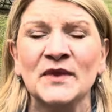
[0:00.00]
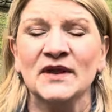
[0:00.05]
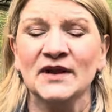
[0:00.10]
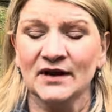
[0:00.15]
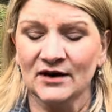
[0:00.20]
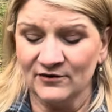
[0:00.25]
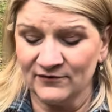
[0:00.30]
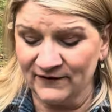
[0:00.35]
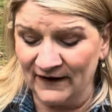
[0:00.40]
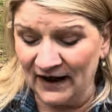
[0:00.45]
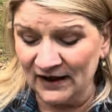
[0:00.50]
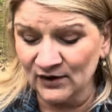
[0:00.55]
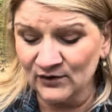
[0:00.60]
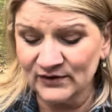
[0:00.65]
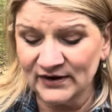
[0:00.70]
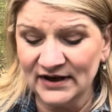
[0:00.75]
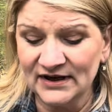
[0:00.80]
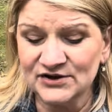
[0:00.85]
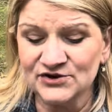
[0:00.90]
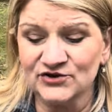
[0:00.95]
Follow
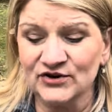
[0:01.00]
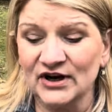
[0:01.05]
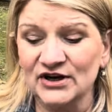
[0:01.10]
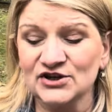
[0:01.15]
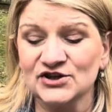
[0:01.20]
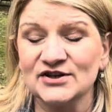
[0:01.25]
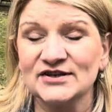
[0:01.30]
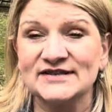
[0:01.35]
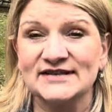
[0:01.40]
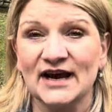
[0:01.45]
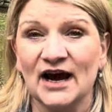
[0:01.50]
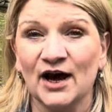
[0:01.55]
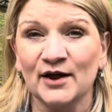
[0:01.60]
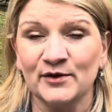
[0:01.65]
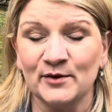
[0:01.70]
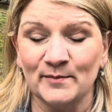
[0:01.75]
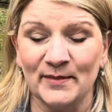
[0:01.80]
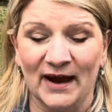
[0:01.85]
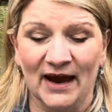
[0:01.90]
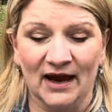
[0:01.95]
the instructions on the
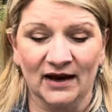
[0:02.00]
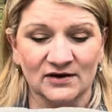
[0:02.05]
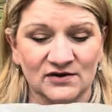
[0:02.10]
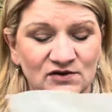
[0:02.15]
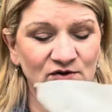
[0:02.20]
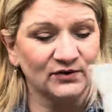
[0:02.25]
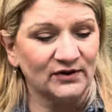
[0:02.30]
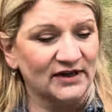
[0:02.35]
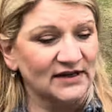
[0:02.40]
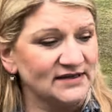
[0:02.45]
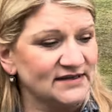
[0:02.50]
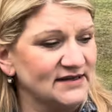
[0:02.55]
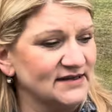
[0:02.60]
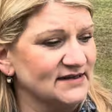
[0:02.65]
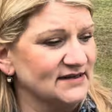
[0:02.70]
bag. So this is